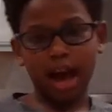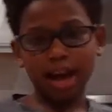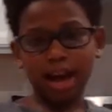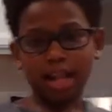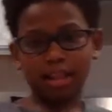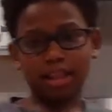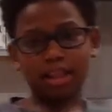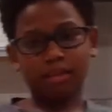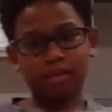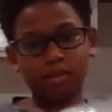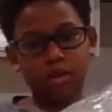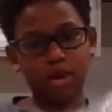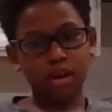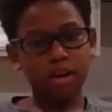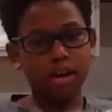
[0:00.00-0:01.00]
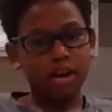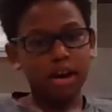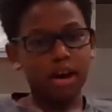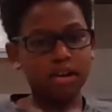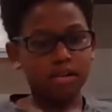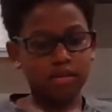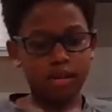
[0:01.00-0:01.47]
got this for
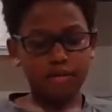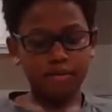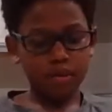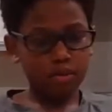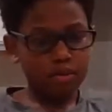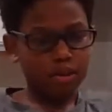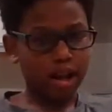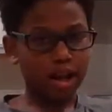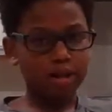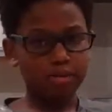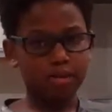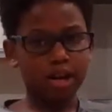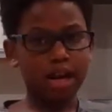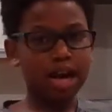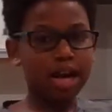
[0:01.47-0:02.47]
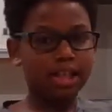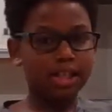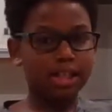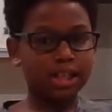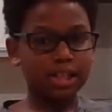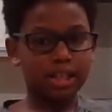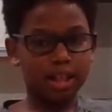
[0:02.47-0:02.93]
a few dollars and I got
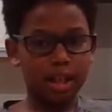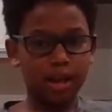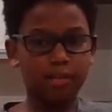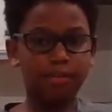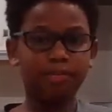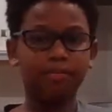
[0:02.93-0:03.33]
6 of them.